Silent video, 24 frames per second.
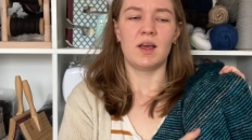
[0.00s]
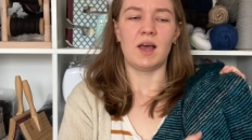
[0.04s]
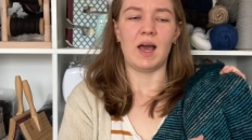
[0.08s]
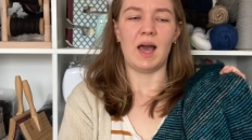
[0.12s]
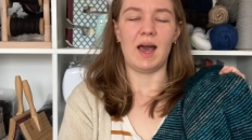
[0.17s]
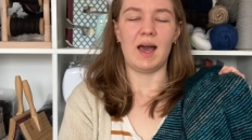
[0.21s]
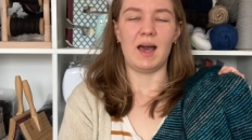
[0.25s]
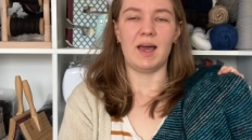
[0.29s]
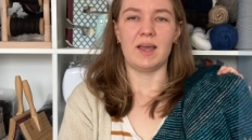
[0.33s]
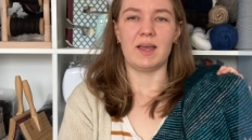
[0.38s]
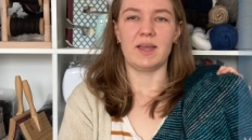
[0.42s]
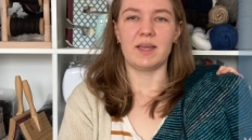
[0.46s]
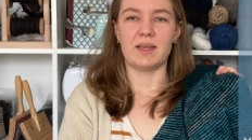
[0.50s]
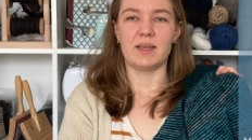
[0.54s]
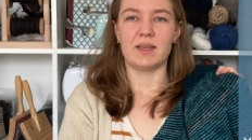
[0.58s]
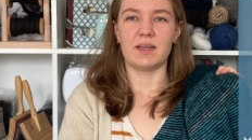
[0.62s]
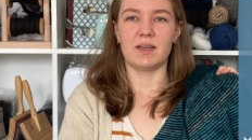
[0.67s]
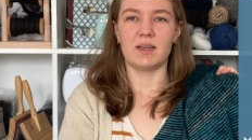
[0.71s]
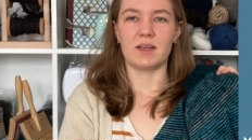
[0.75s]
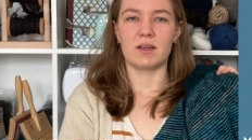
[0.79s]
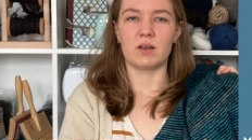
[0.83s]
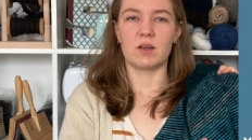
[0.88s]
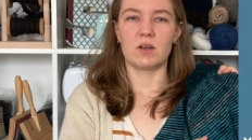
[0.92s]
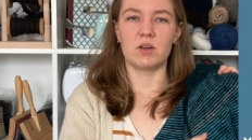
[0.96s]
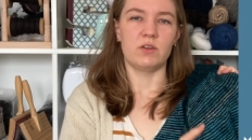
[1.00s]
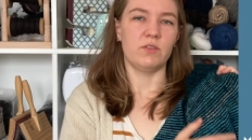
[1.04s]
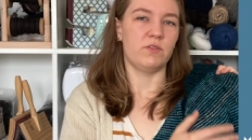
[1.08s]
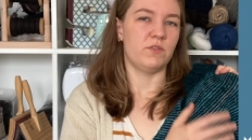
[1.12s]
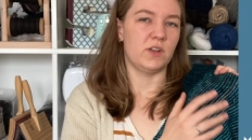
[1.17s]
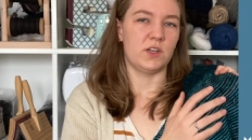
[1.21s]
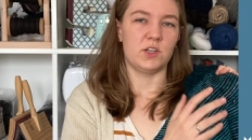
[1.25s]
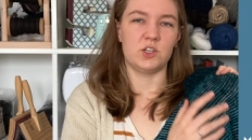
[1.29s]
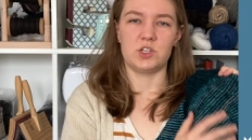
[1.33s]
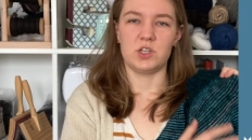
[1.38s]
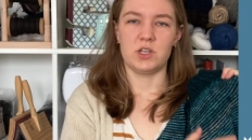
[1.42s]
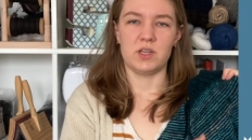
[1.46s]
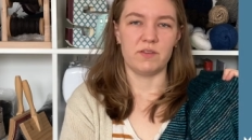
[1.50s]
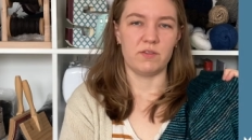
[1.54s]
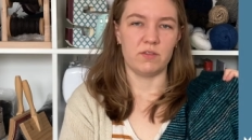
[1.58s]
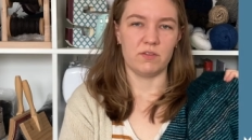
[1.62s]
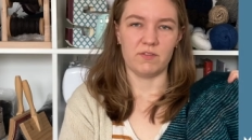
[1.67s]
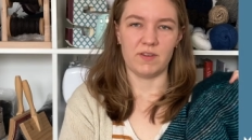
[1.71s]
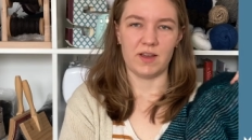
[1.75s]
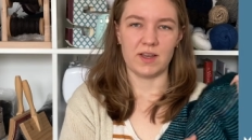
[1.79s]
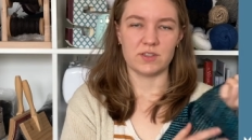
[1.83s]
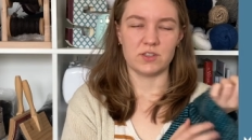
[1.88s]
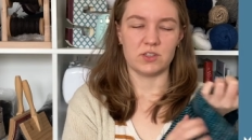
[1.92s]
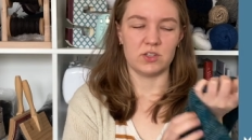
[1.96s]
I could have finished it even
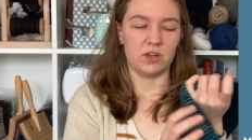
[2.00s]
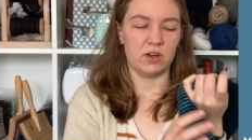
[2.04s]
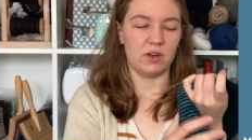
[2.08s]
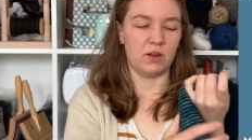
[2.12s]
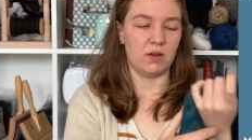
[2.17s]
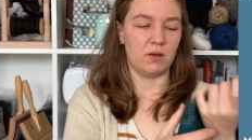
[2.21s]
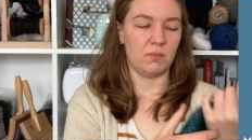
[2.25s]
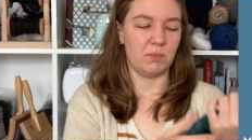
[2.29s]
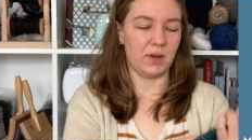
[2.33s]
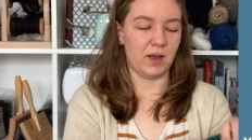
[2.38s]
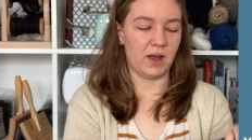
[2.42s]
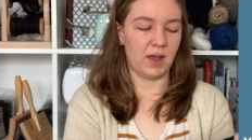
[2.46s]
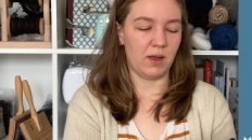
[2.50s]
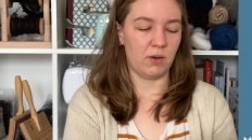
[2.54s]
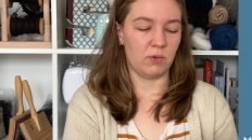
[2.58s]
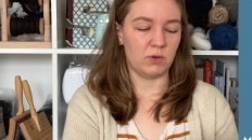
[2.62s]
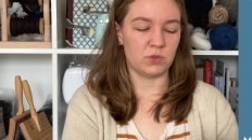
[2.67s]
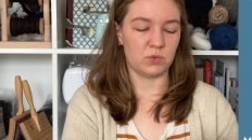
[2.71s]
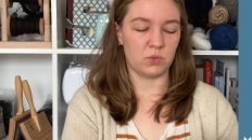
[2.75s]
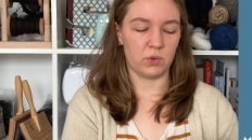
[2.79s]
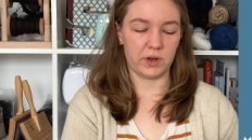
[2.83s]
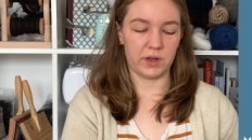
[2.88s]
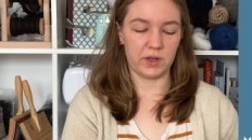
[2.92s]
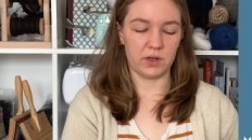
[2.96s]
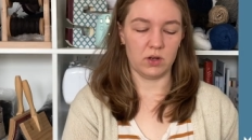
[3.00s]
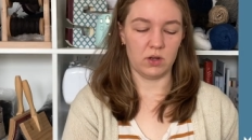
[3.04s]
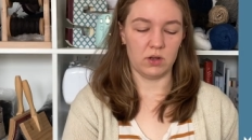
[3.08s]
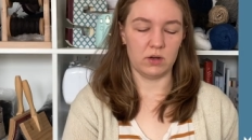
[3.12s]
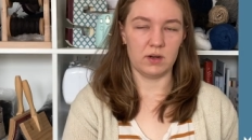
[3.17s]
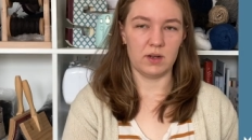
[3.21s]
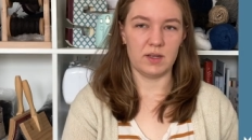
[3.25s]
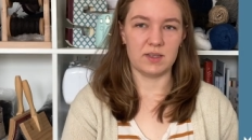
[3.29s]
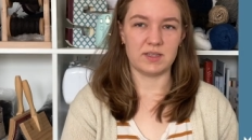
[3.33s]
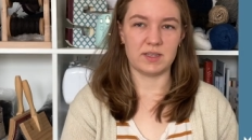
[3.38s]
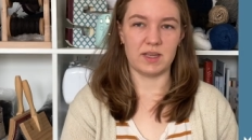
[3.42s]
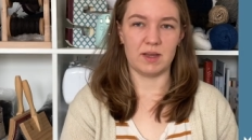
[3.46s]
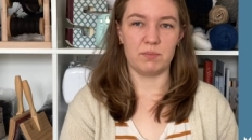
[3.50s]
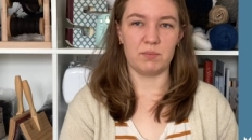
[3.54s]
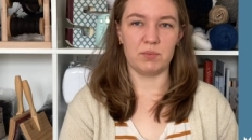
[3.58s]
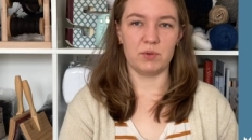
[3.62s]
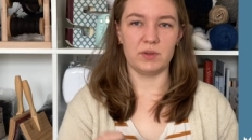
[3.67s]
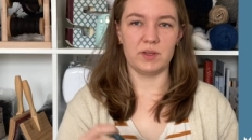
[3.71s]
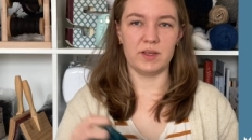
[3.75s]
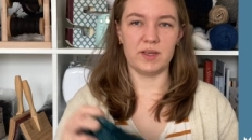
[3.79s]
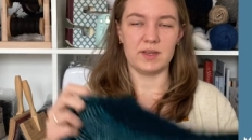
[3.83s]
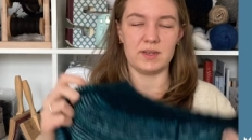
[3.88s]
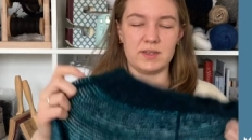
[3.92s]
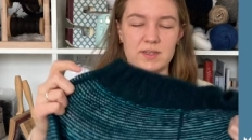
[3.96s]
faster, but I was working on a sample
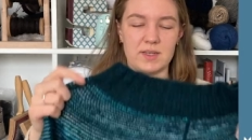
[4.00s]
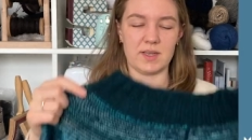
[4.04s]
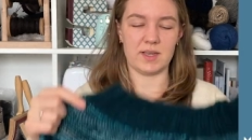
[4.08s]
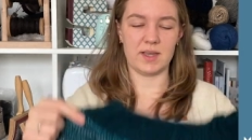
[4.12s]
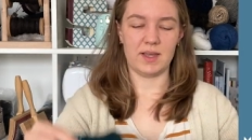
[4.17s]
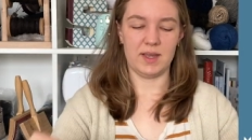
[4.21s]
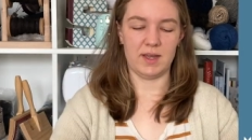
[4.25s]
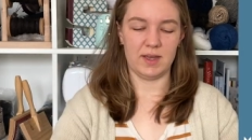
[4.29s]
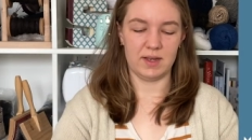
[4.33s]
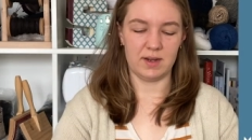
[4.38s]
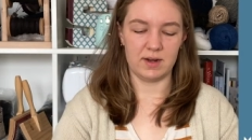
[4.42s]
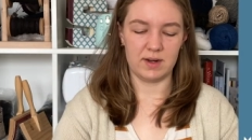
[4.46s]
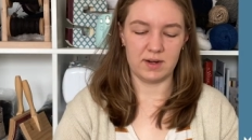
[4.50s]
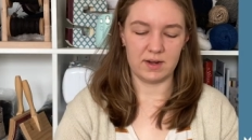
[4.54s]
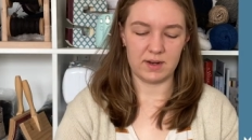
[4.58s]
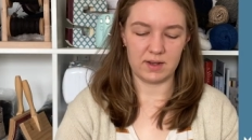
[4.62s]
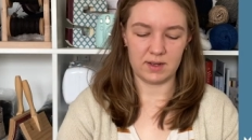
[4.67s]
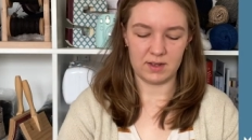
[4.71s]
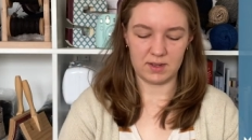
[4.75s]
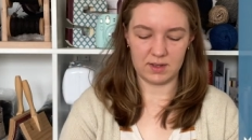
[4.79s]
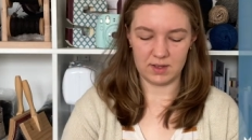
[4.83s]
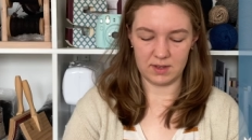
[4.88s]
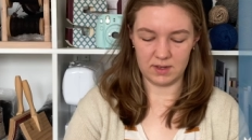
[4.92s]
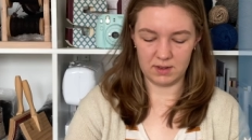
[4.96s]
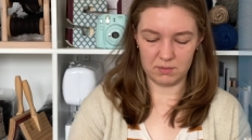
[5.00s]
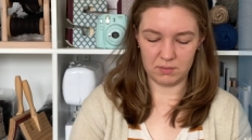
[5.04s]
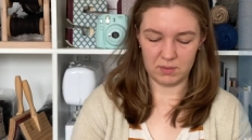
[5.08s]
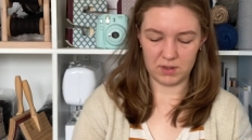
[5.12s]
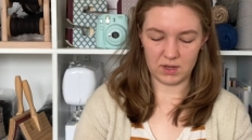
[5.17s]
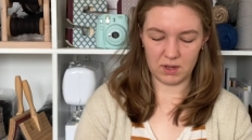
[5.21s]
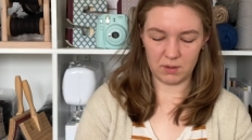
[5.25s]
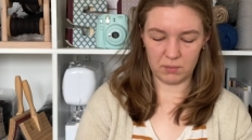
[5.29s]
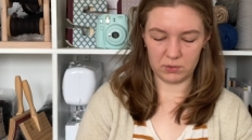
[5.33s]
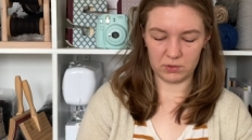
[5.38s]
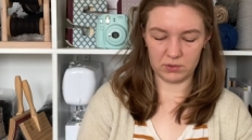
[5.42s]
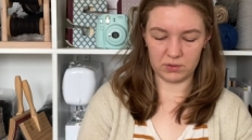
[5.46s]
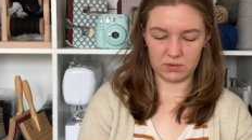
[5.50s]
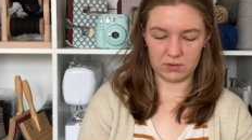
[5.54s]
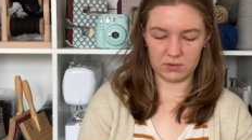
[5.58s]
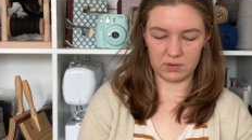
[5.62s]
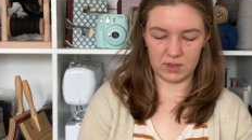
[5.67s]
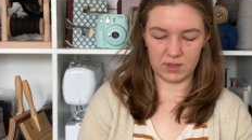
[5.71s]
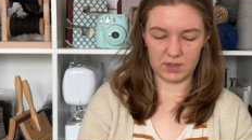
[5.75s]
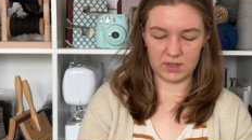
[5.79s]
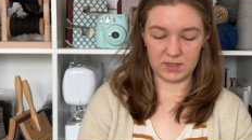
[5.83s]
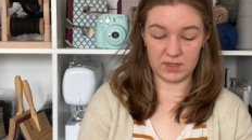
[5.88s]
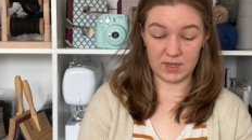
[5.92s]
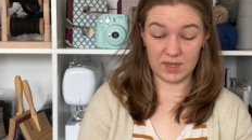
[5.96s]
knit and
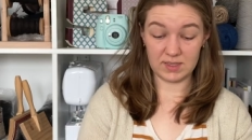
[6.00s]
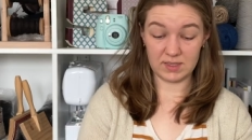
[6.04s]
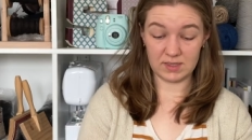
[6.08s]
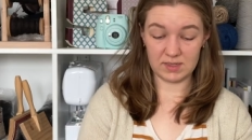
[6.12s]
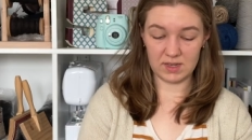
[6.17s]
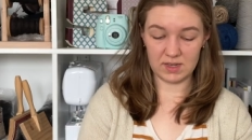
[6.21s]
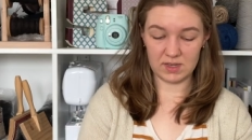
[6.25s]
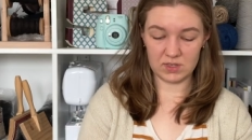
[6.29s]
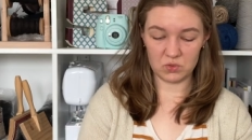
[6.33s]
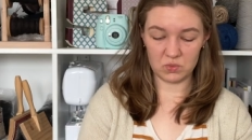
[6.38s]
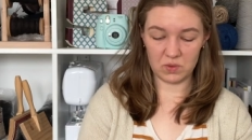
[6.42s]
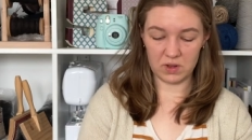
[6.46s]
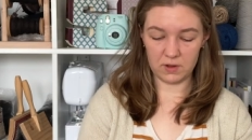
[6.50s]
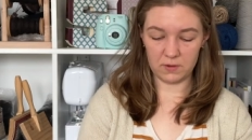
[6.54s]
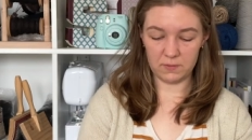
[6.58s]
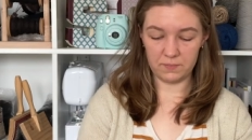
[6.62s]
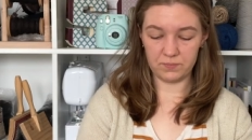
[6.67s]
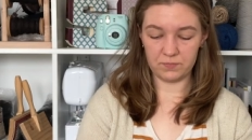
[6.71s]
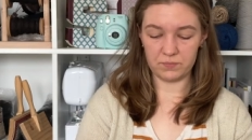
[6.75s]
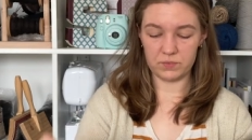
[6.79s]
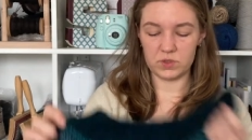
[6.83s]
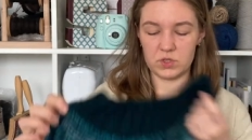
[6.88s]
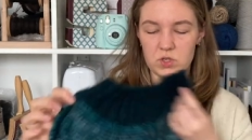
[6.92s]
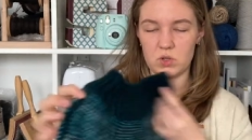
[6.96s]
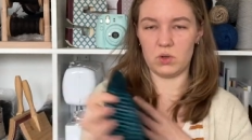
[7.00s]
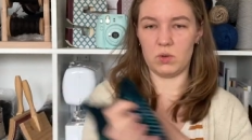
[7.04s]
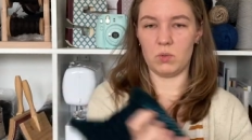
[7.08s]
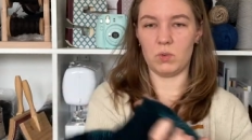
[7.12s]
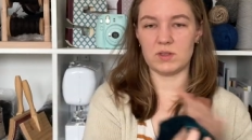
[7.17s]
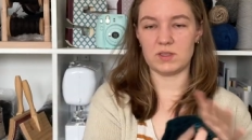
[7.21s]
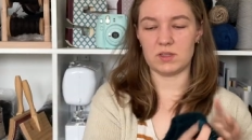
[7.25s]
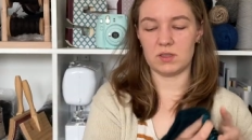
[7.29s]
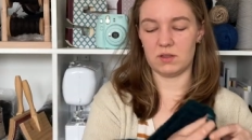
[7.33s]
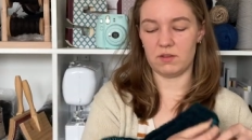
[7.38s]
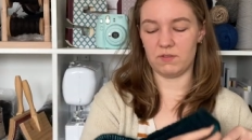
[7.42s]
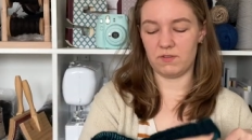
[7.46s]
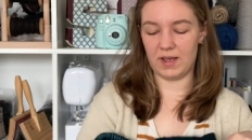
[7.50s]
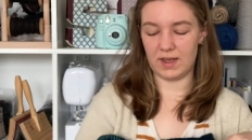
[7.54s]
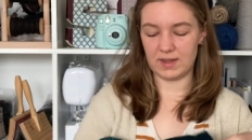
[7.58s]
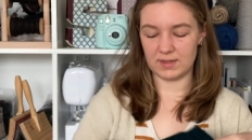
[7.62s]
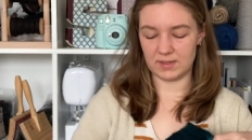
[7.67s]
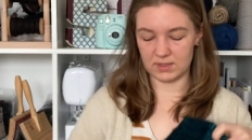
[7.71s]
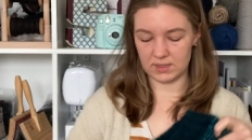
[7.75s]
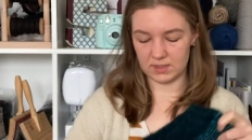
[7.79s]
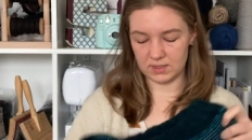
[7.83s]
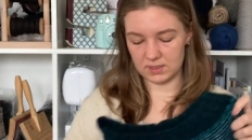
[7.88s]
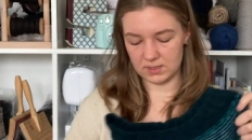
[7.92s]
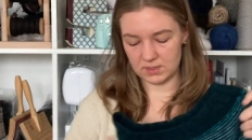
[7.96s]
a test knit as well, so it wasn't the
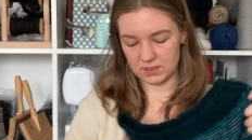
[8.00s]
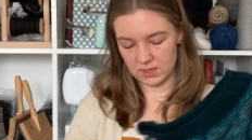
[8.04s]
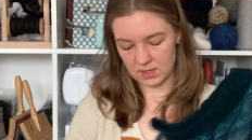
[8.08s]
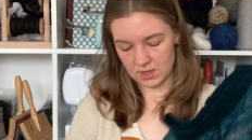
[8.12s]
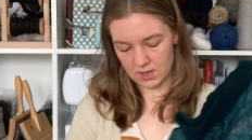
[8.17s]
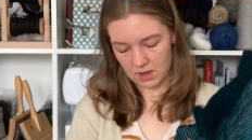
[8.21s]
fastest.